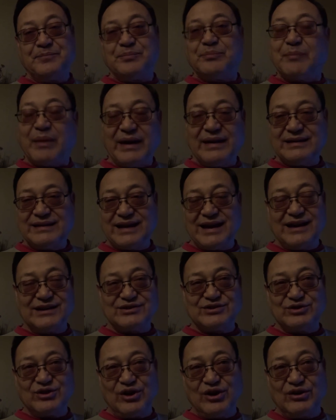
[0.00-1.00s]
Paint
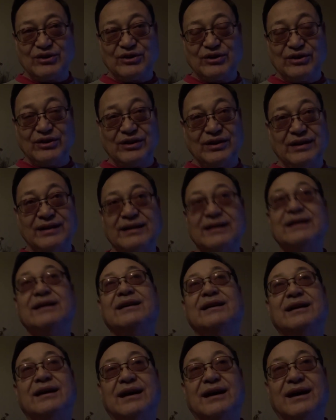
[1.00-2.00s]
lasts longer.
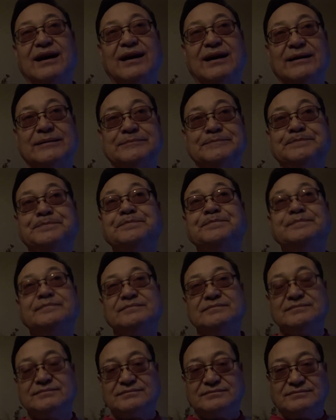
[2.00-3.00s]
A
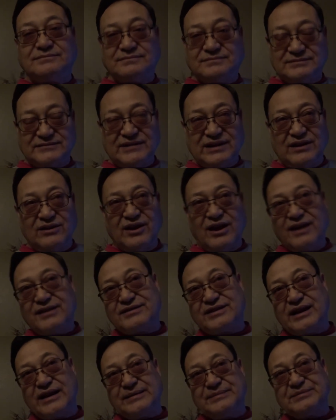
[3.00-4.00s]
lot of
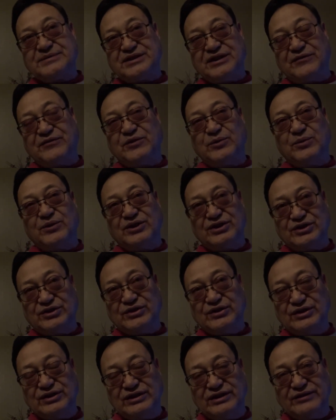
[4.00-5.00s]
times if you want to
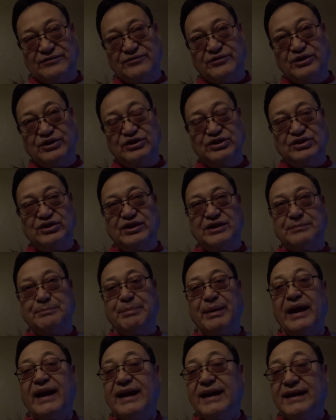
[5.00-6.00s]
do a livery, you can
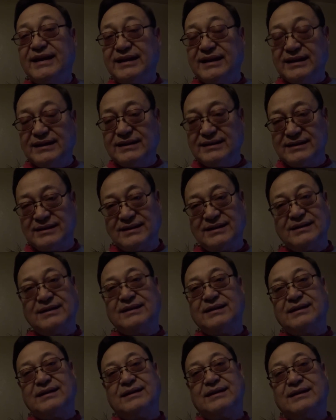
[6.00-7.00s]
paint it,
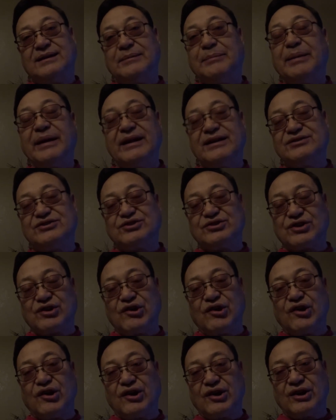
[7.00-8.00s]
paint your
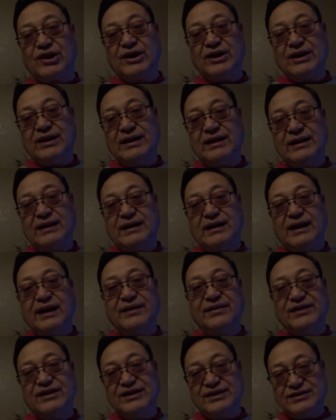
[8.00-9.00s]
car,
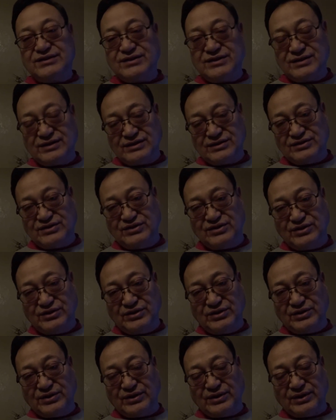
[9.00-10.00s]
and then do
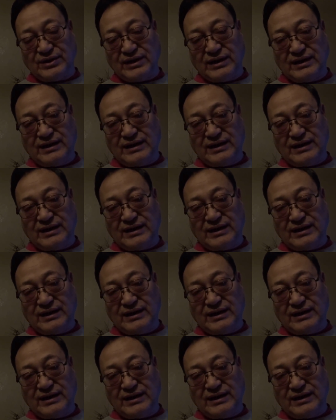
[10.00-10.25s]
your